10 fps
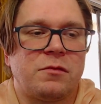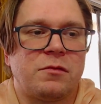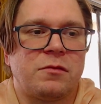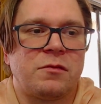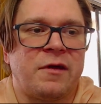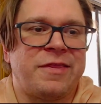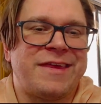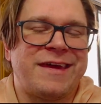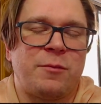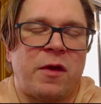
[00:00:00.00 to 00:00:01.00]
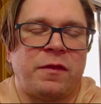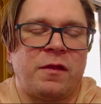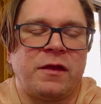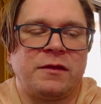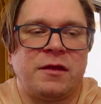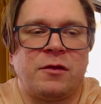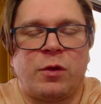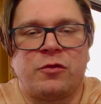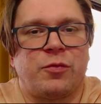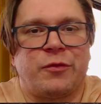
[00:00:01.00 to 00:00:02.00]
The good thing about the LinkedIn
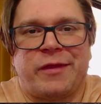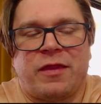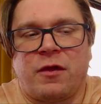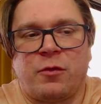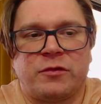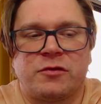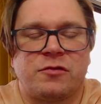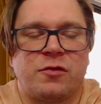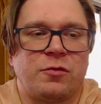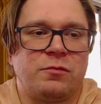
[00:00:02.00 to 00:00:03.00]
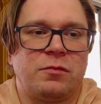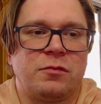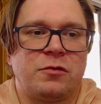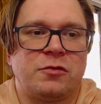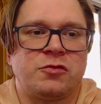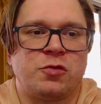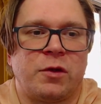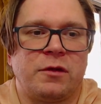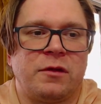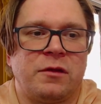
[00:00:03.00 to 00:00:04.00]
ones were that they were just so
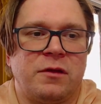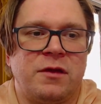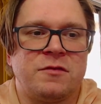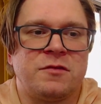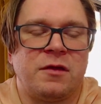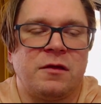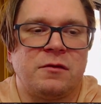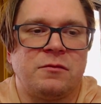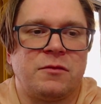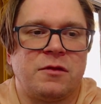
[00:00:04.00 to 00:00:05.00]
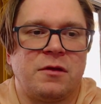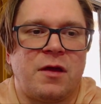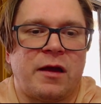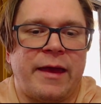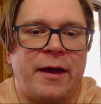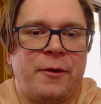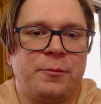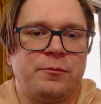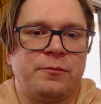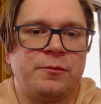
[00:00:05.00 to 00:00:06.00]
short and easy to knock out.
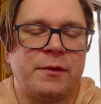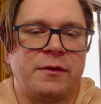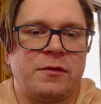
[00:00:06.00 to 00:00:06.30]
But